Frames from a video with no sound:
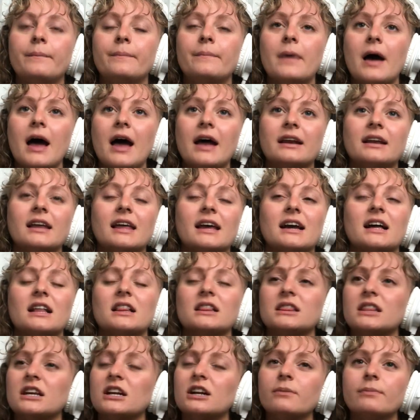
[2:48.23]
and like a
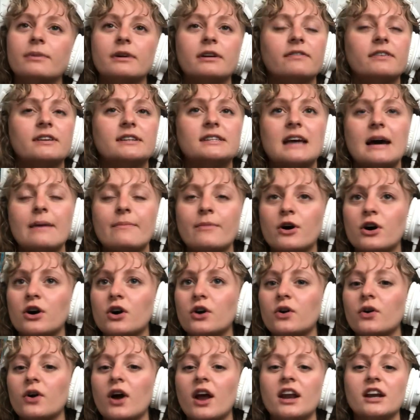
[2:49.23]
little bit of a
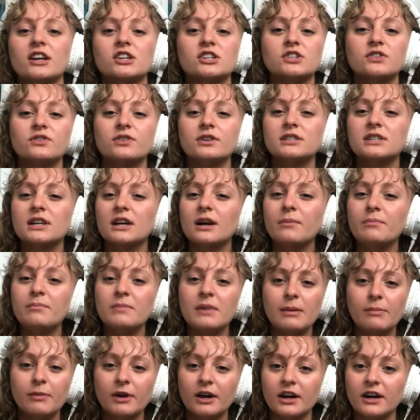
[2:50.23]
demo, and it just feels like a
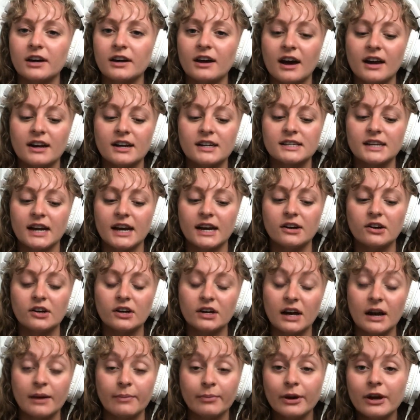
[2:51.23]
Mimika kind of title.
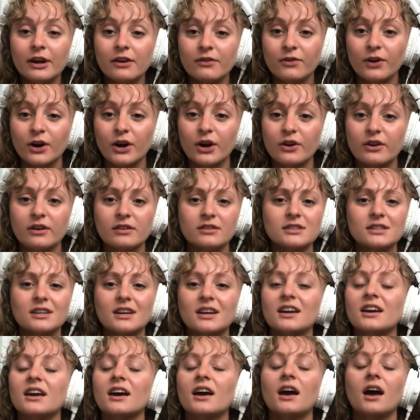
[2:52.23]
Can I play it for you? And I was
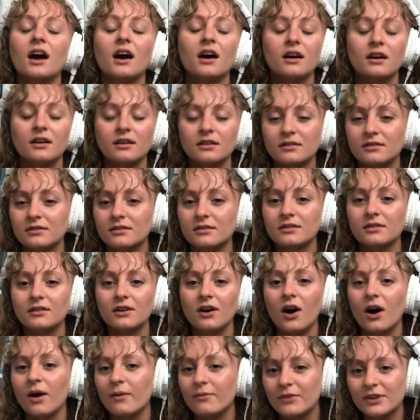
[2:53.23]
like,
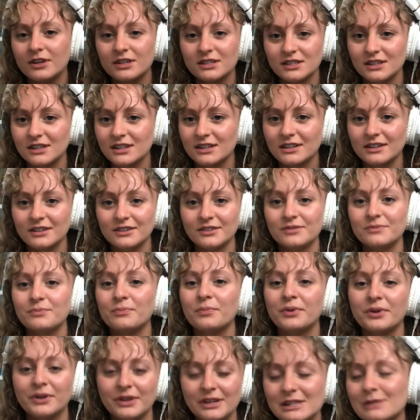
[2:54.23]
obviously,
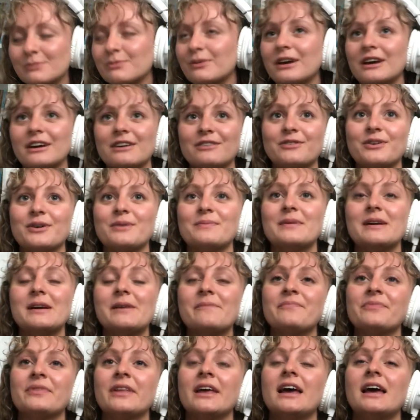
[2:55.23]
please play it for me.
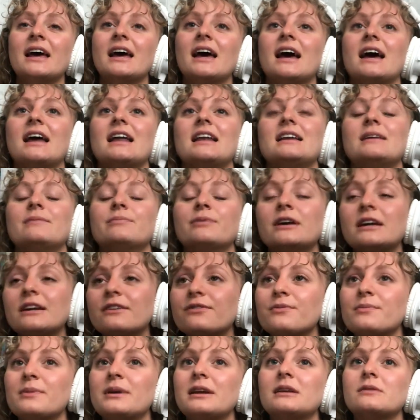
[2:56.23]
And he played it
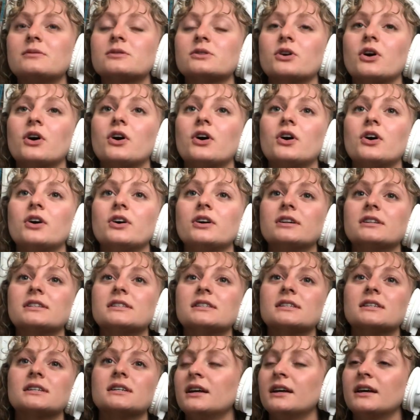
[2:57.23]
for me, and it was called,
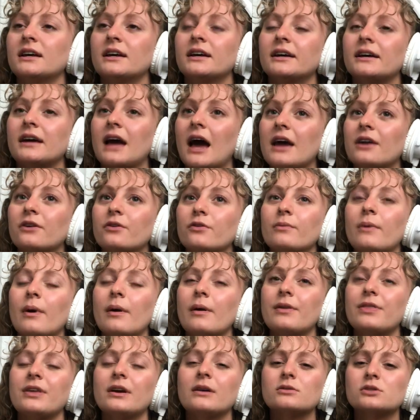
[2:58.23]
I don't remember,
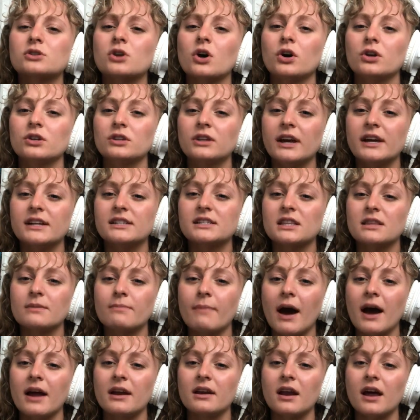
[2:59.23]
I think it was called Late to the
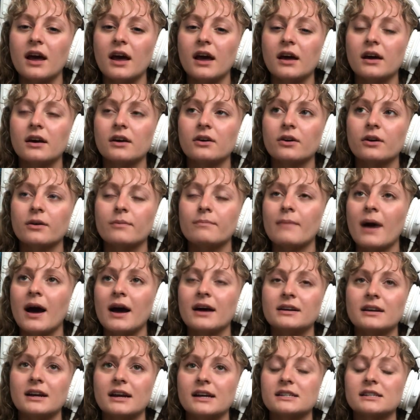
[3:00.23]
Matinee or
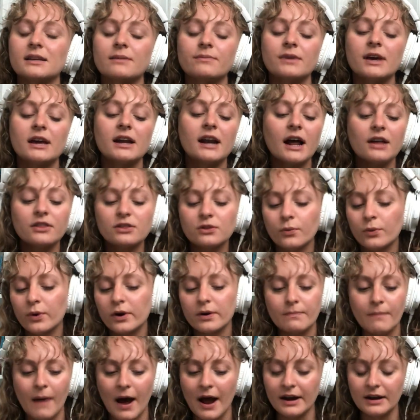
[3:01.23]
Matinee something. It had the
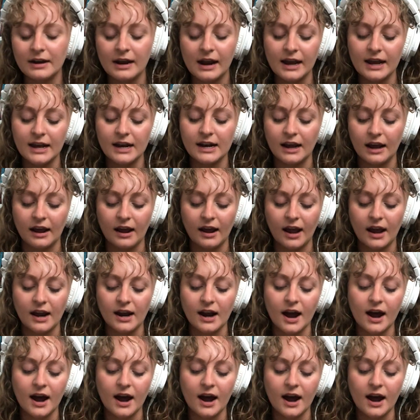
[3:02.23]
word matinee in it, and